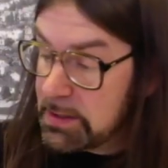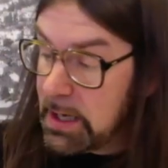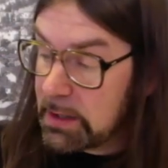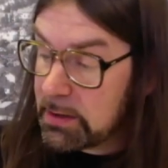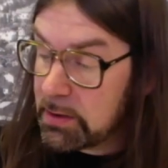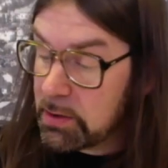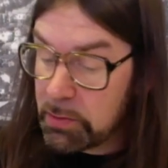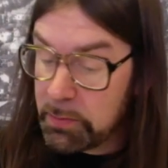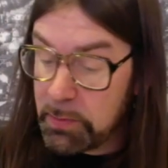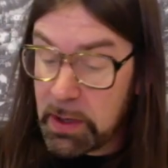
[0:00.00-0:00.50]

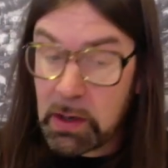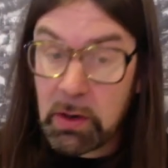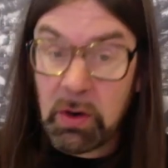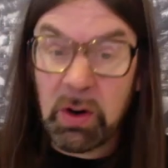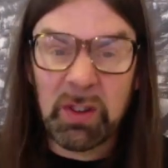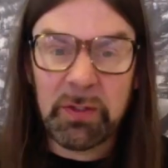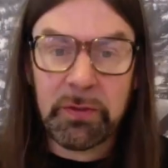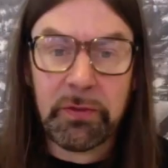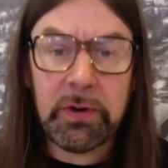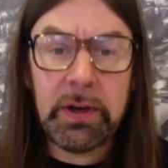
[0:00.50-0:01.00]
that could be
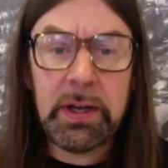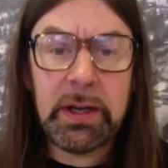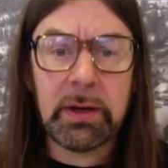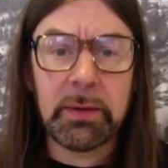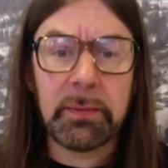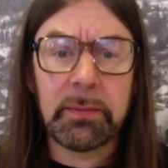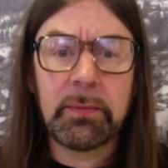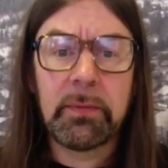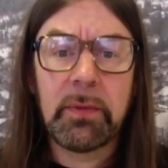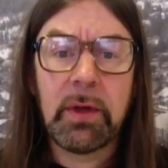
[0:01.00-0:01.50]
called
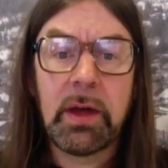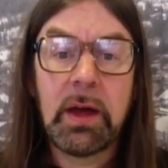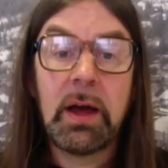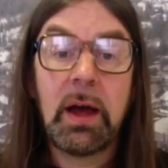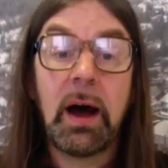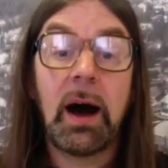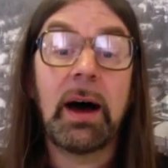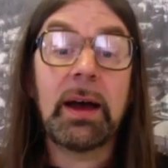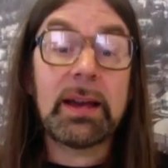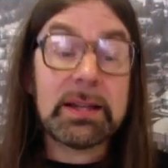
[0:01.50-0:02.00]
freedom.
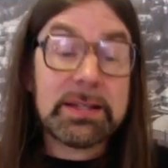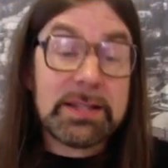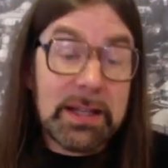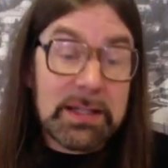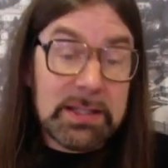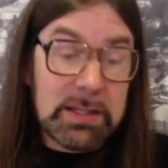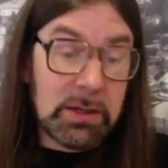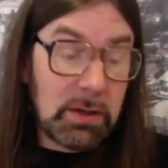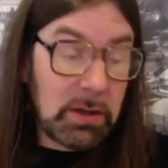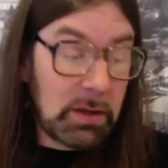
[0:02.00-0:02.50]
I guess
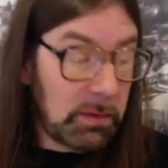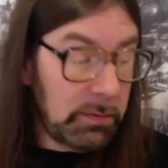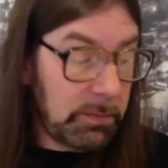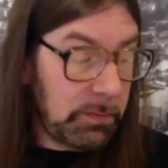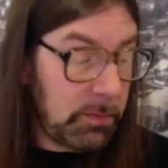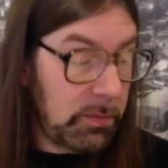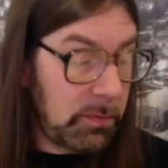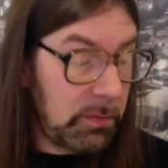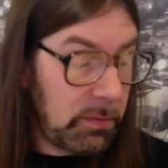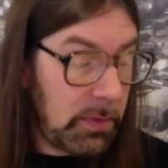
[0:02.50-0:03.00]
that's
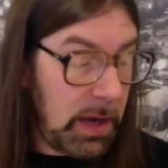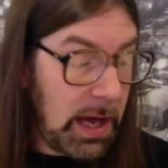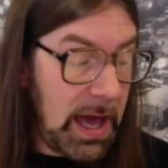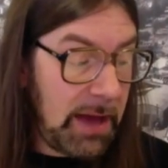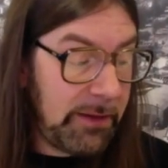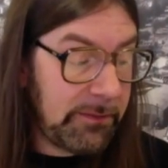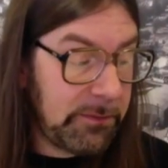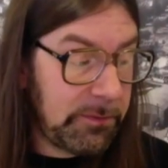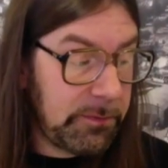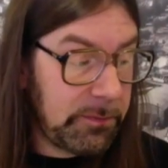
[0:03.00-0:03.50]
all I
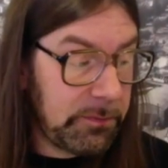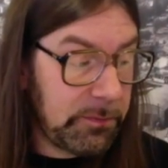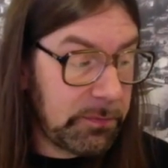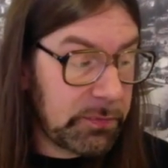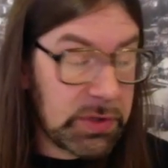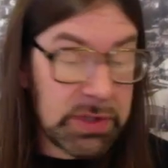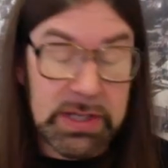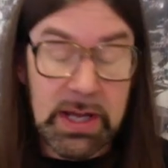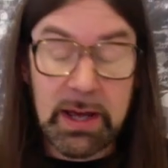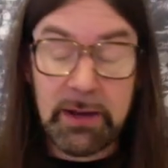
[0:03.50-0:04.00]
have to
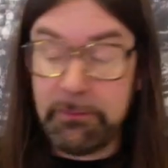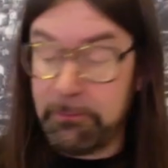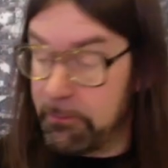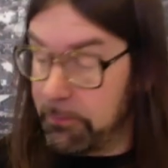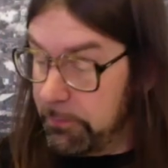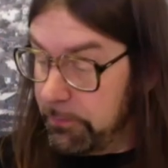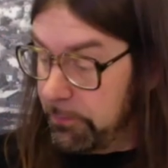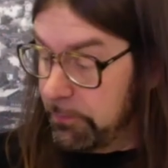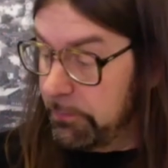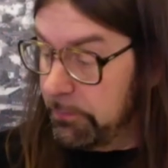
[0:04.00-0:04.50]

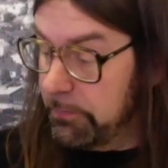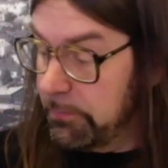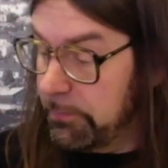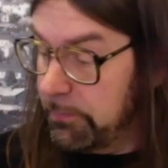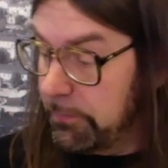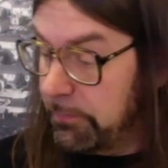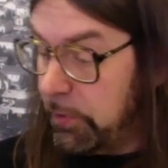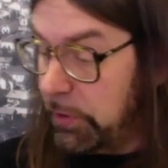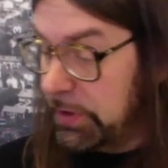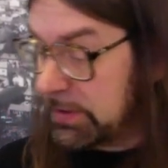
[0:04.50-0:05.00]
say
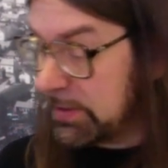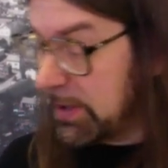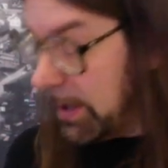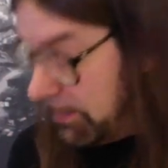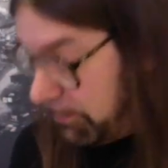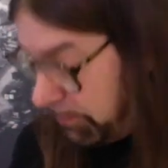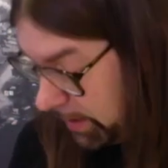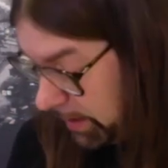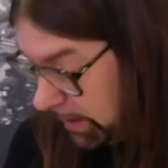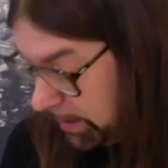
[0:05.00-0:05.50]
for the
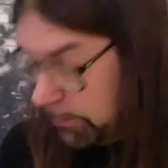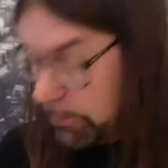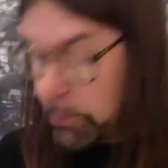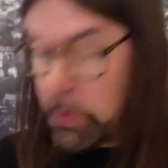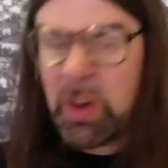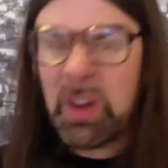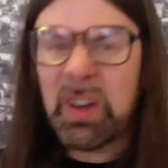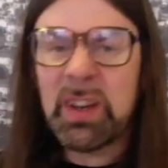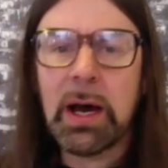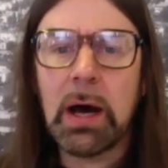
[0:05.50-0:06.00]
time being.
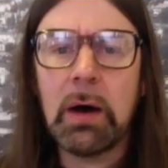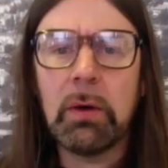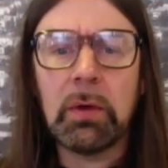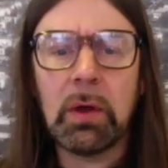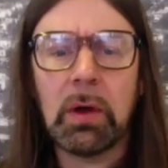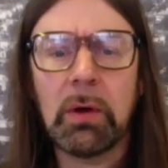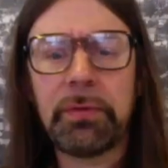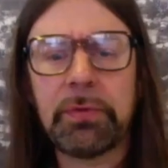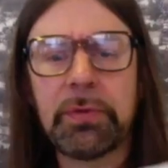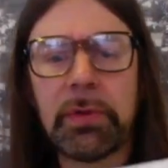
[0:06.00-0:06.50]
You can
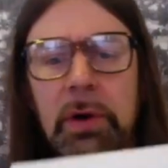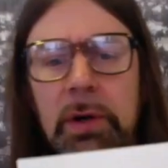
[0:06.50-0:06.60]
download